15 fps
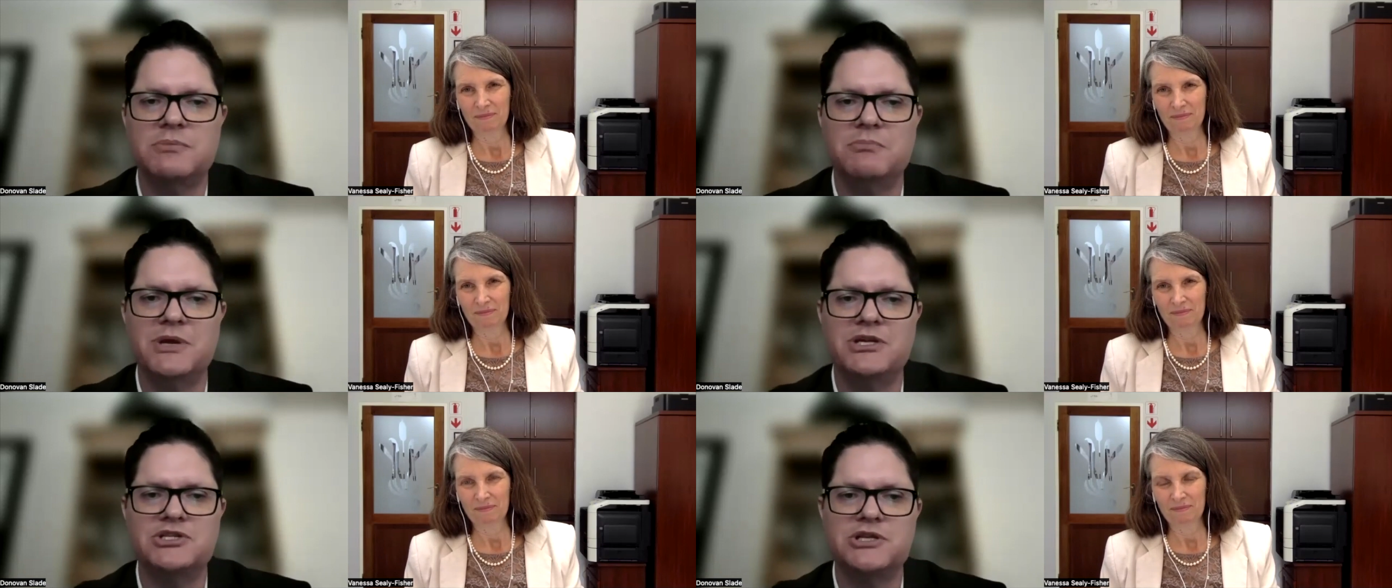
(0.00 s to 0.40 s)
Speaker 1: actually
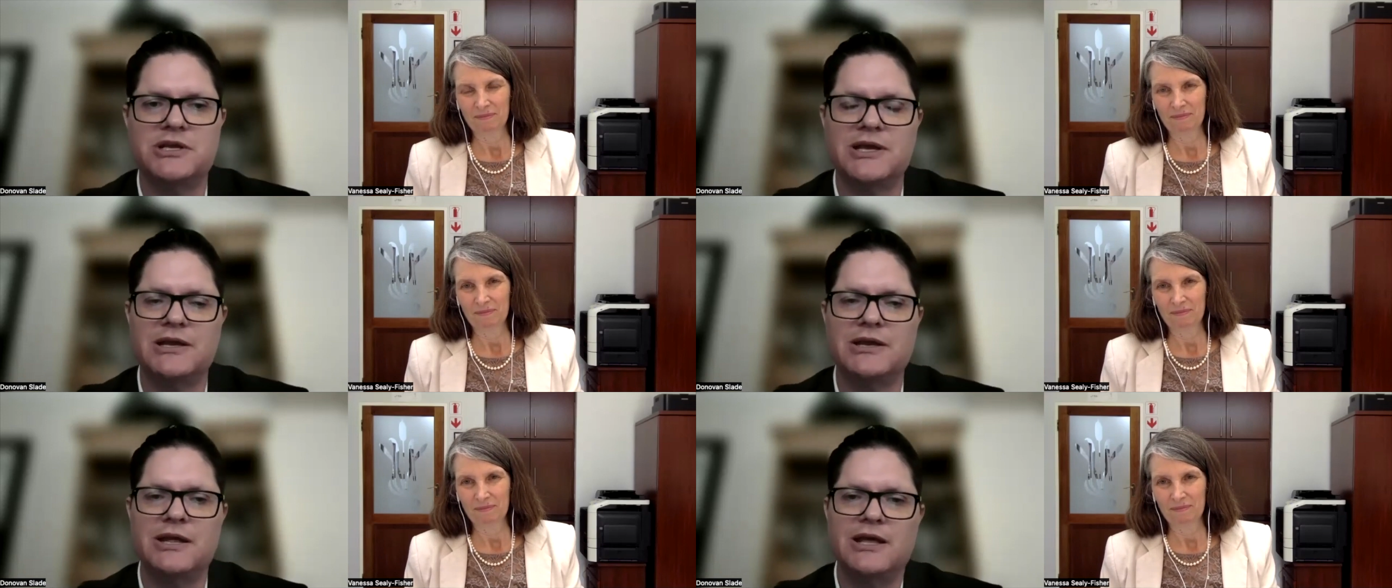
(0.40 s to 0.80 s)

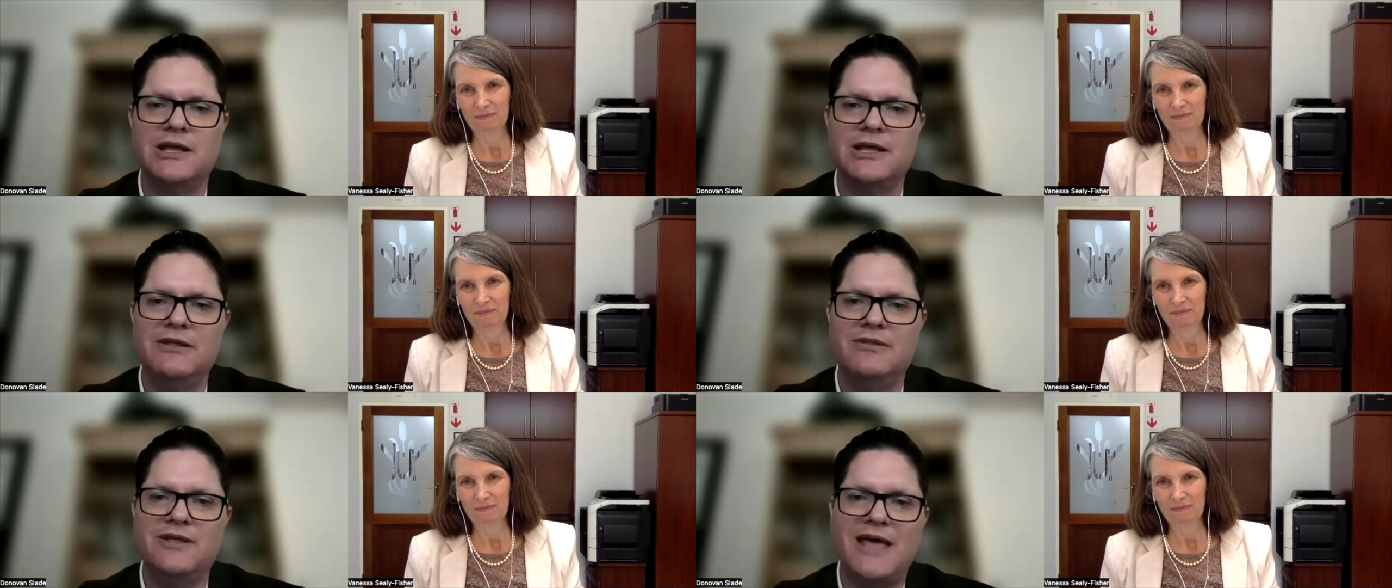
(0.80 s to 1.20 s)
mixing and
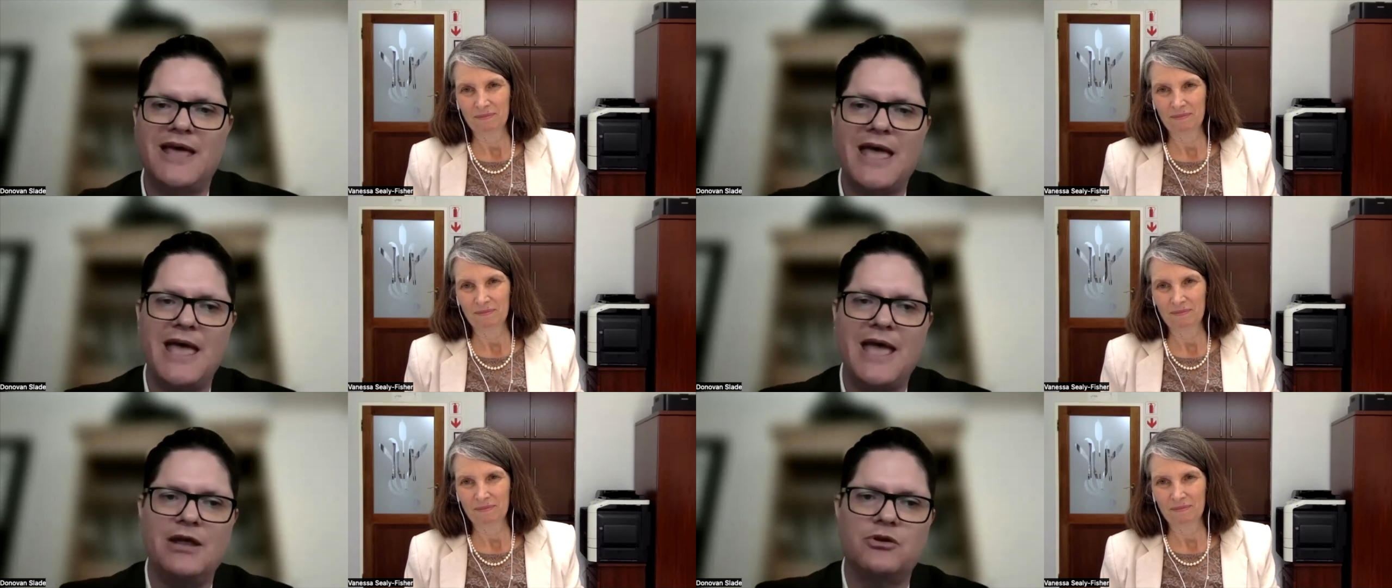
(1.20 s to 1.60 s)
either
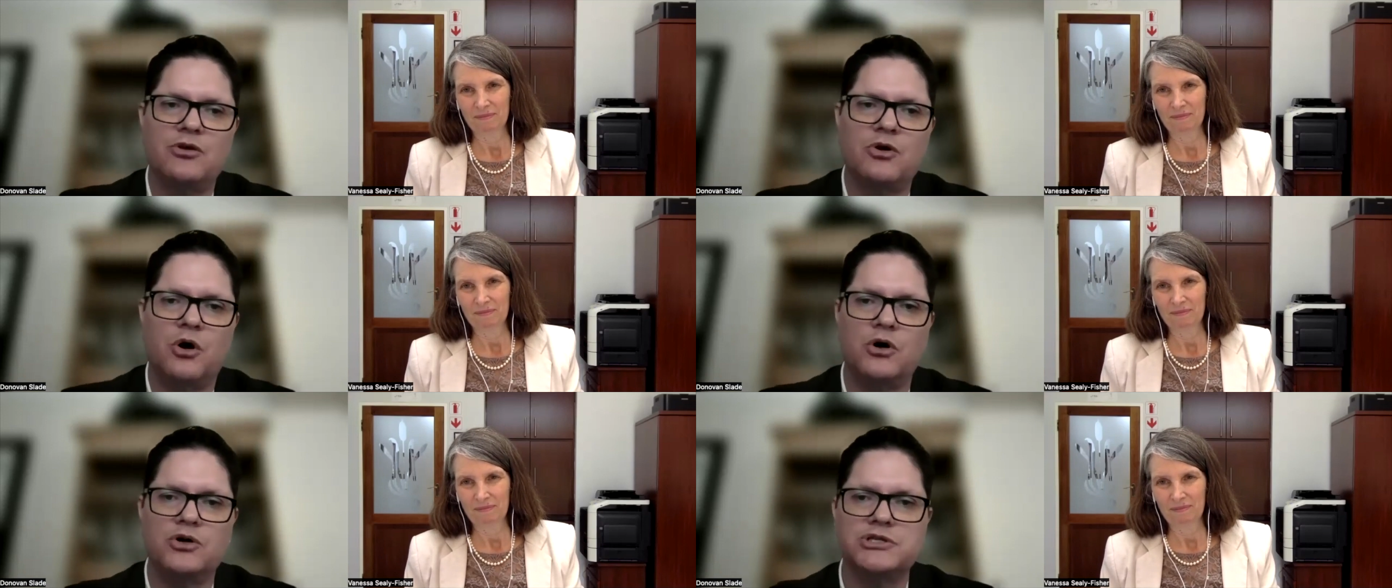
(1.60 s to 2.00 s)
hand
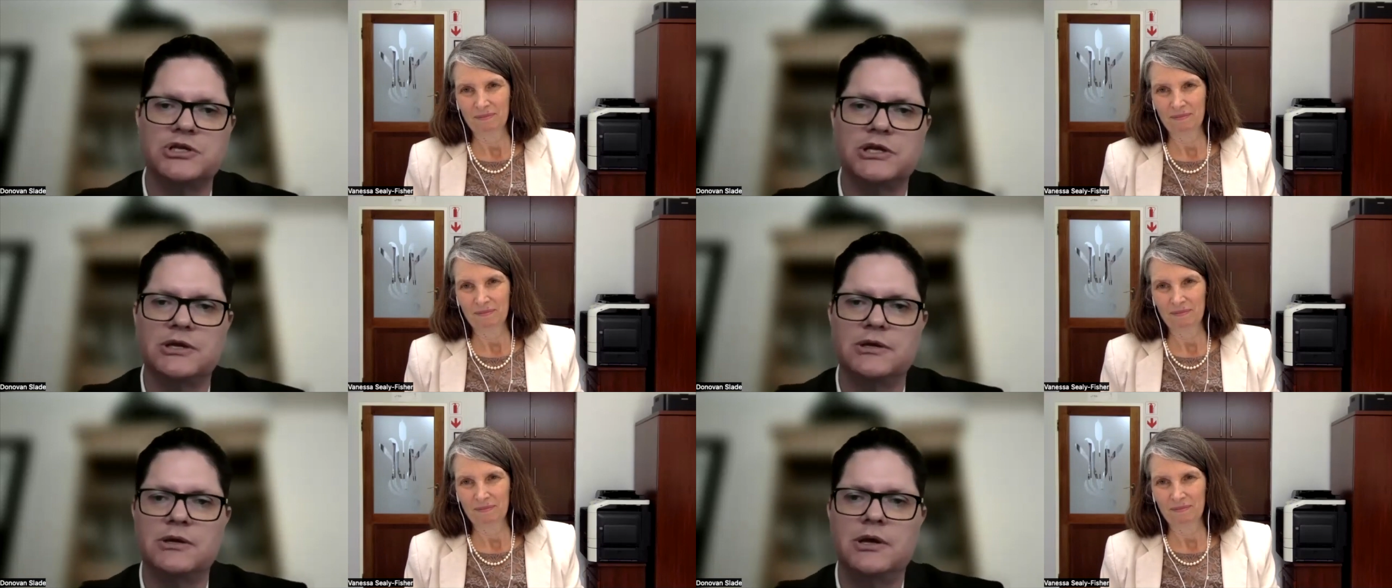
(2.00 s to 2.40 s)

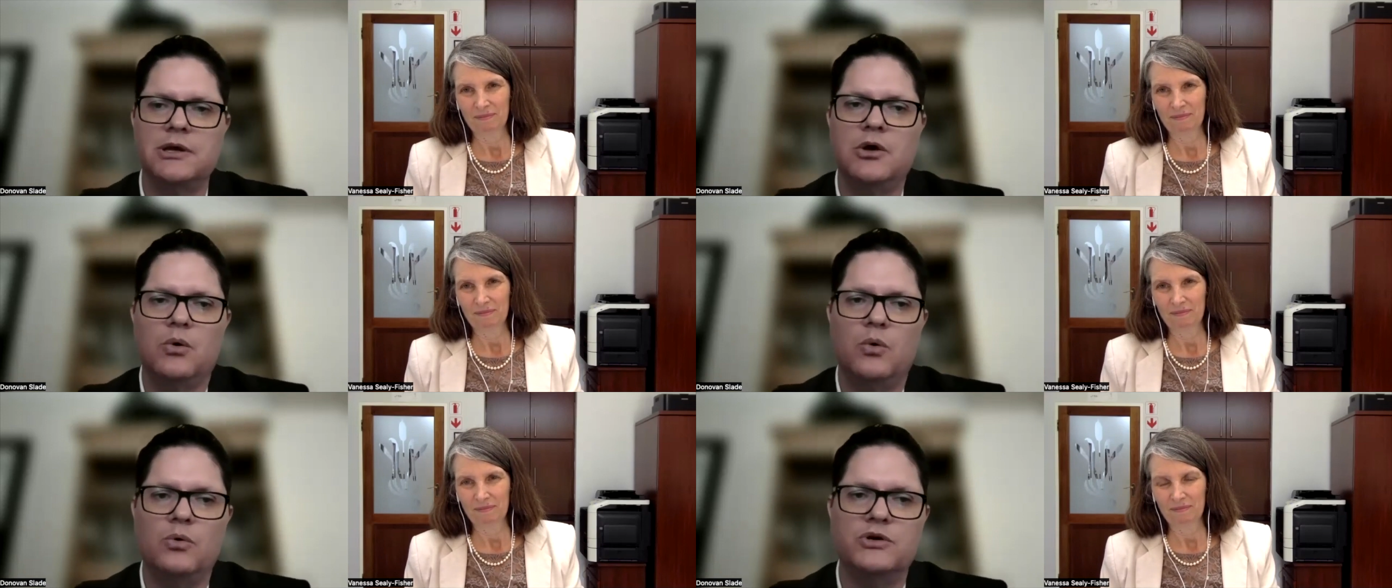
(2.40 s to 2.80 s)
casting
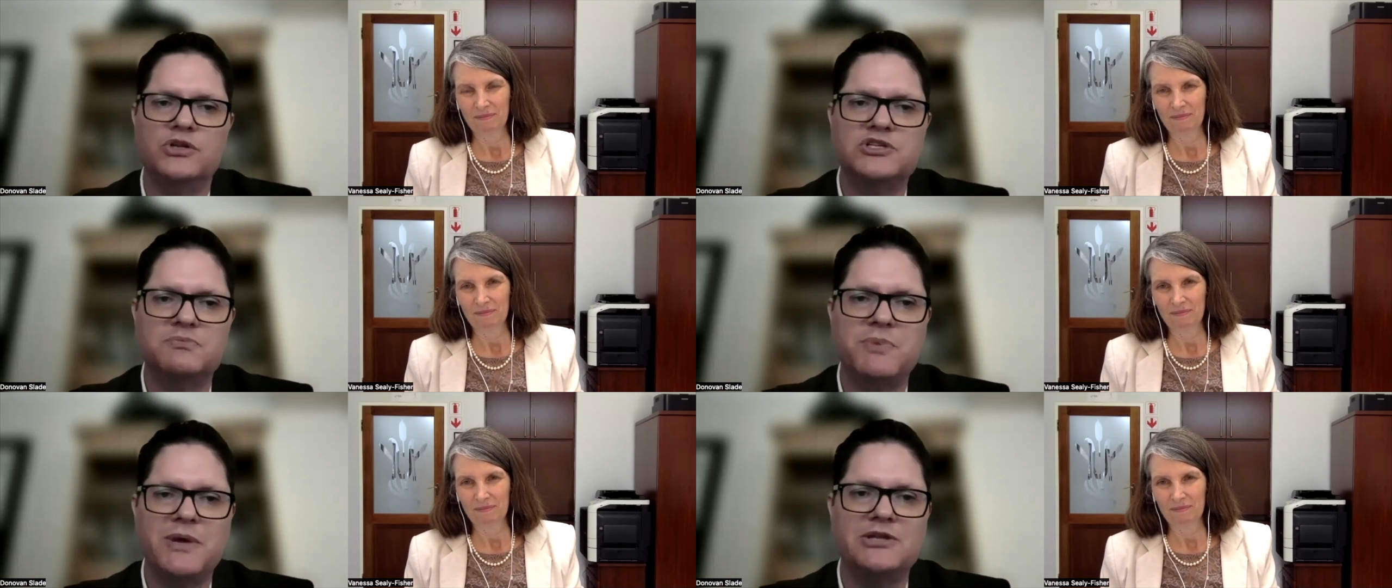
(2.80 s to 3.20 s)
or
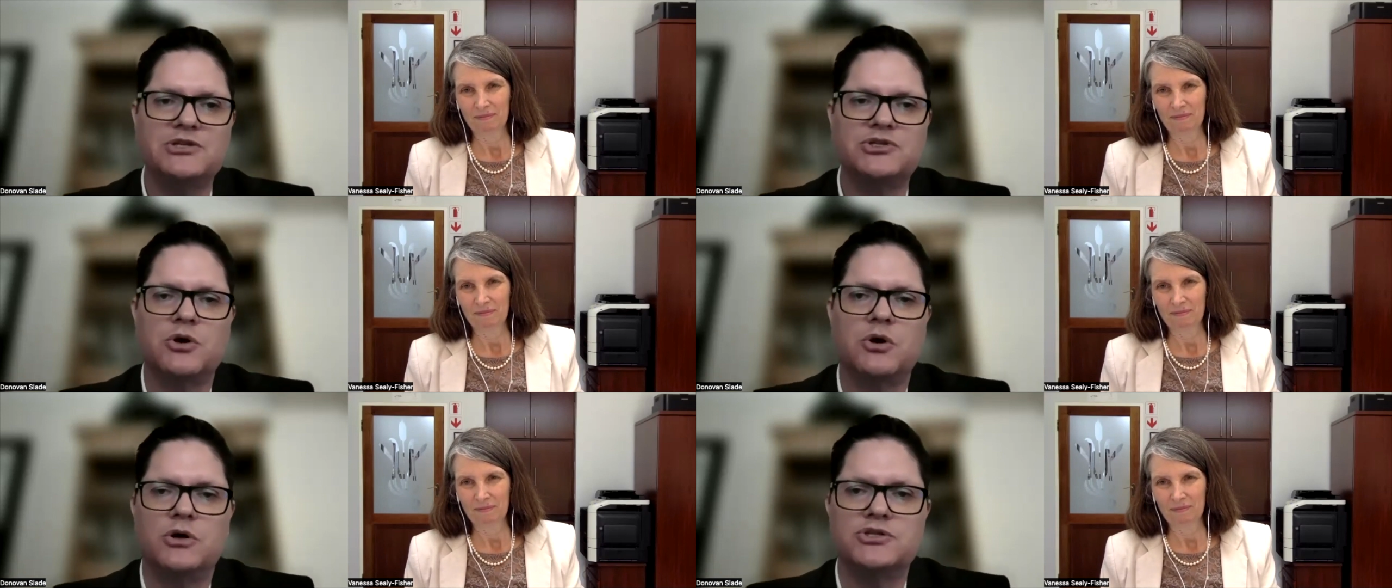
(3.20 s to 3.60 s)

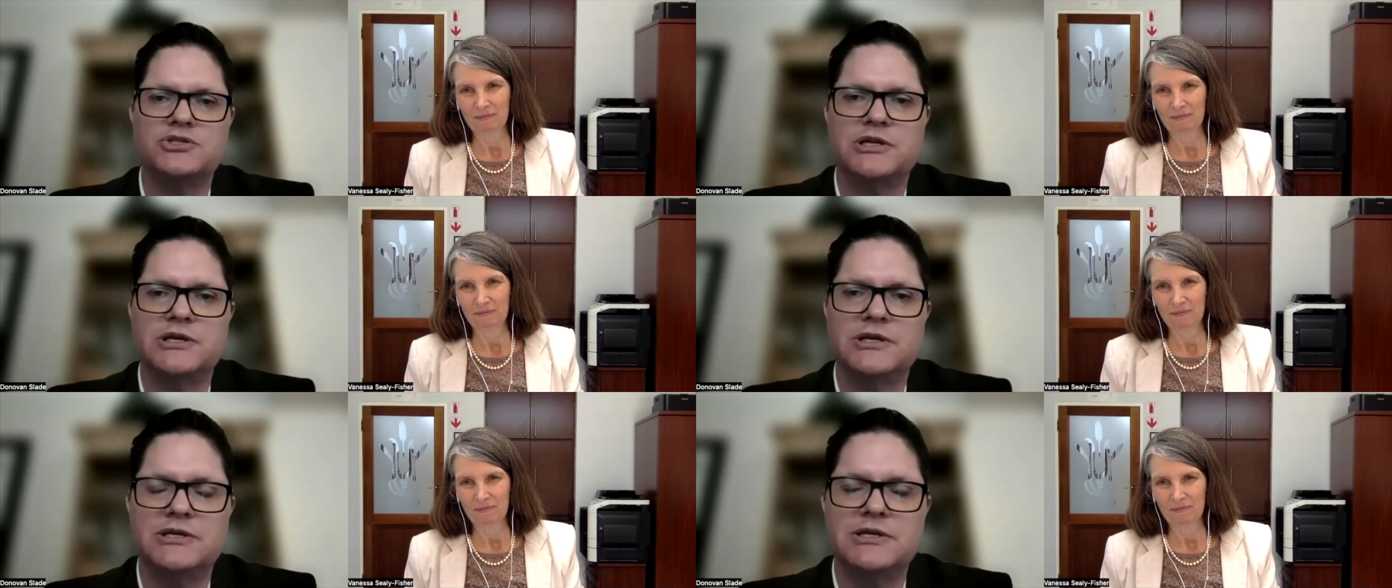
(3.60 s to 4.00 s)
dispense
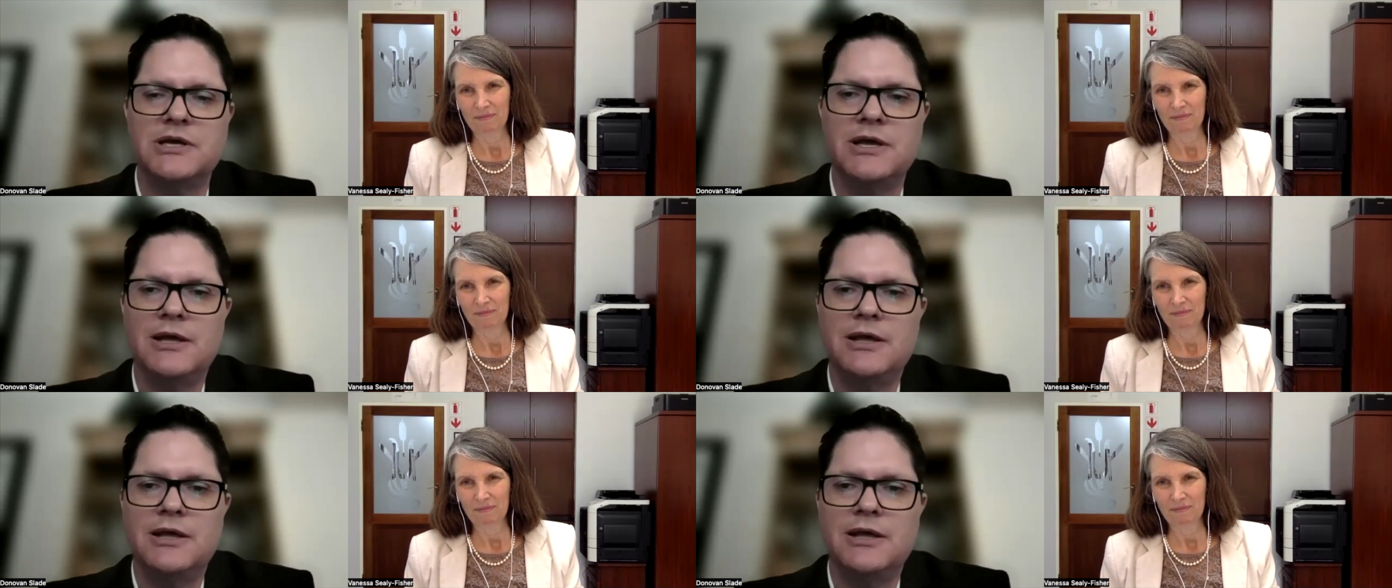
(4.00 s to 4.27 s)
casting it